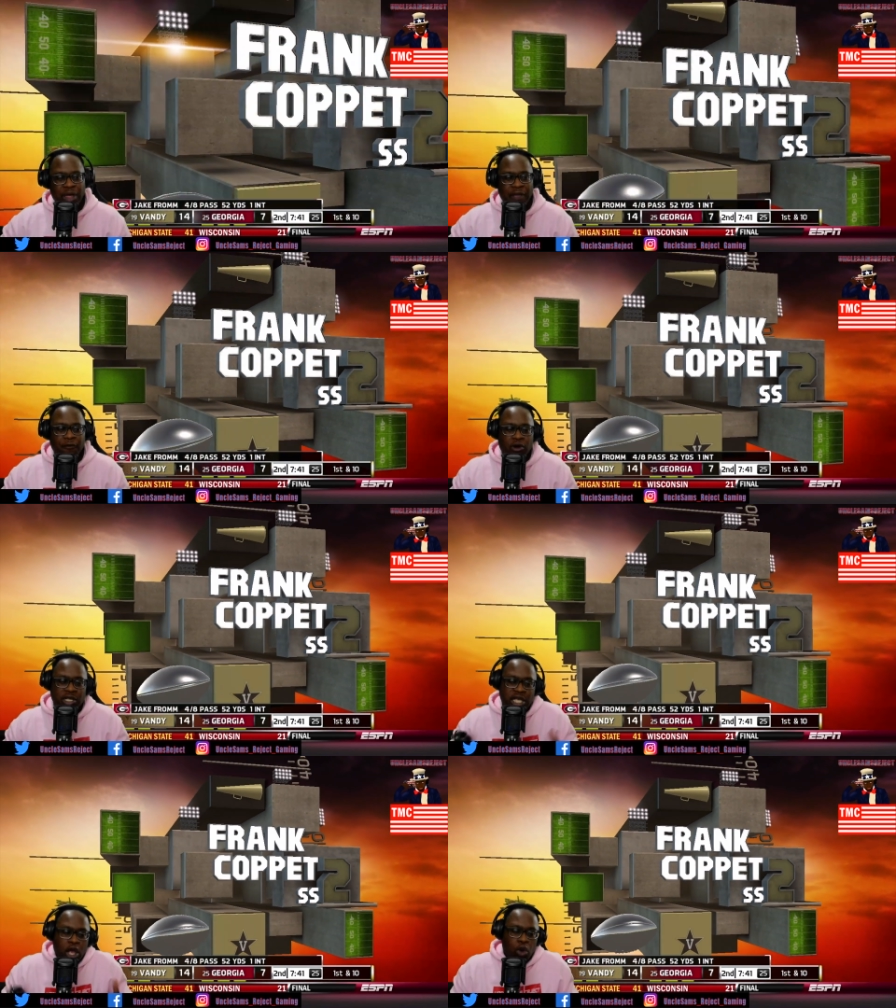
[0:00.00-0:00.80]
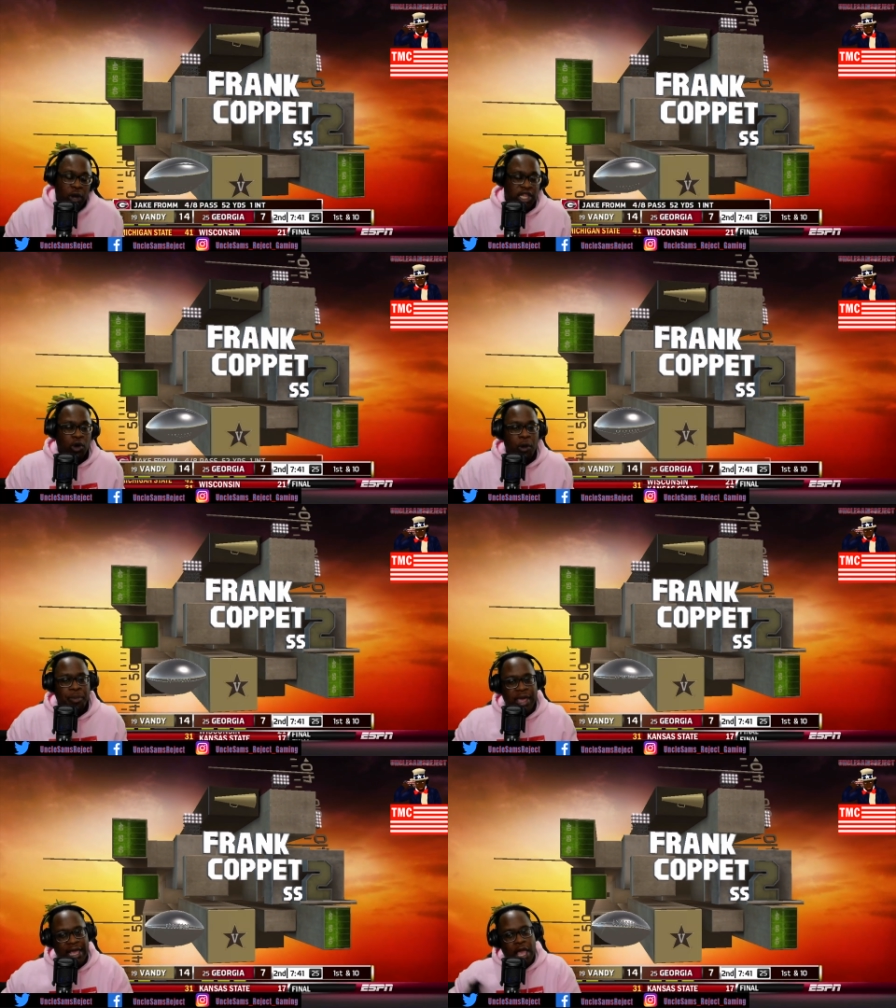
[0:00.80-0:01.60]
a play for us. We throw a
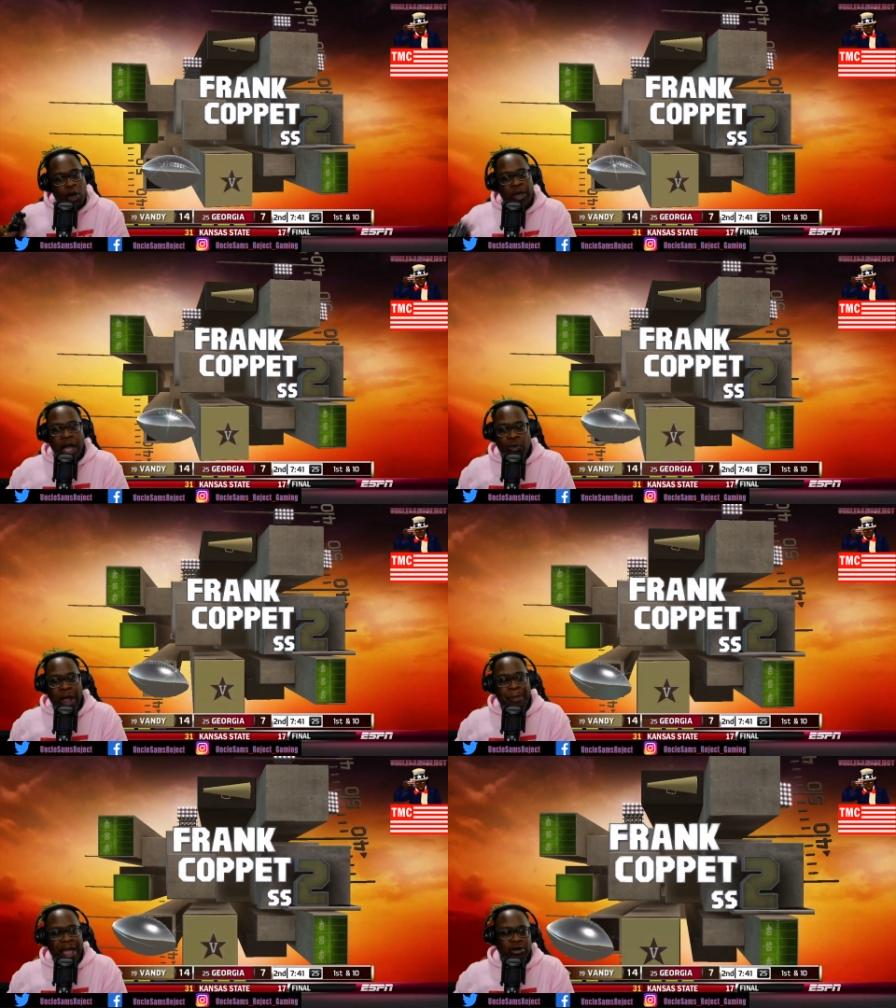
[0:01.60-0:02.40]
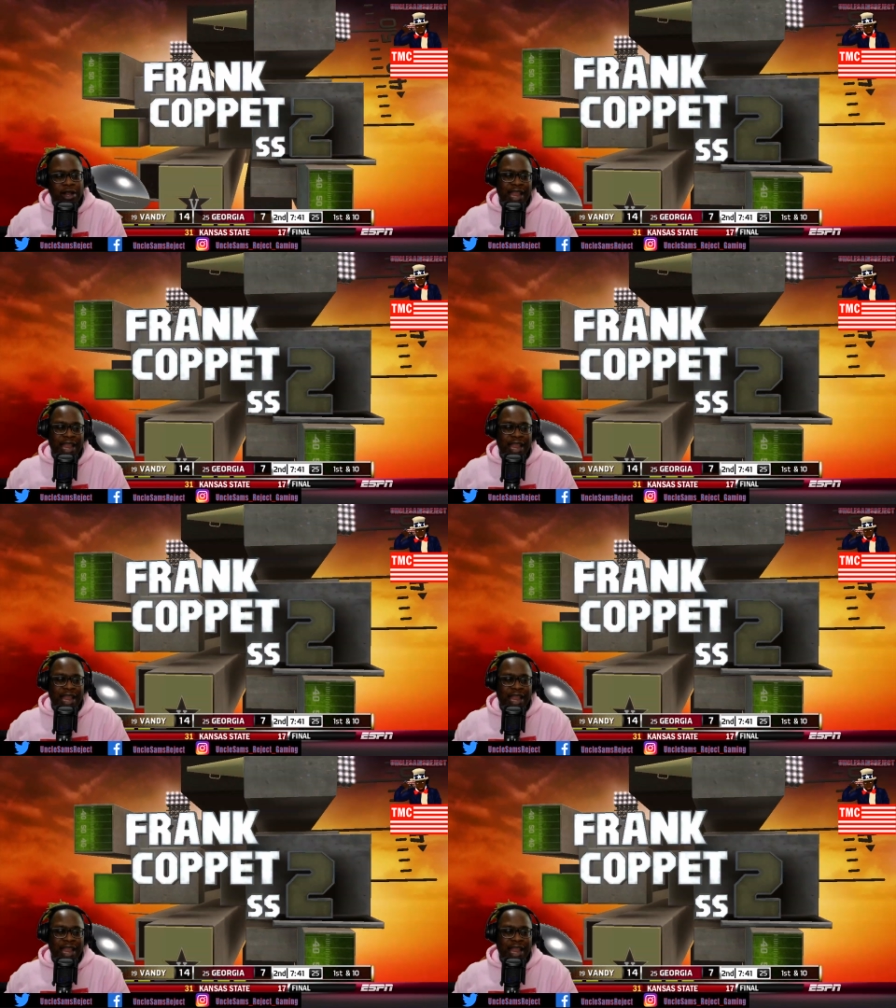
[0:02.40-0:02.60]
pick. We come right back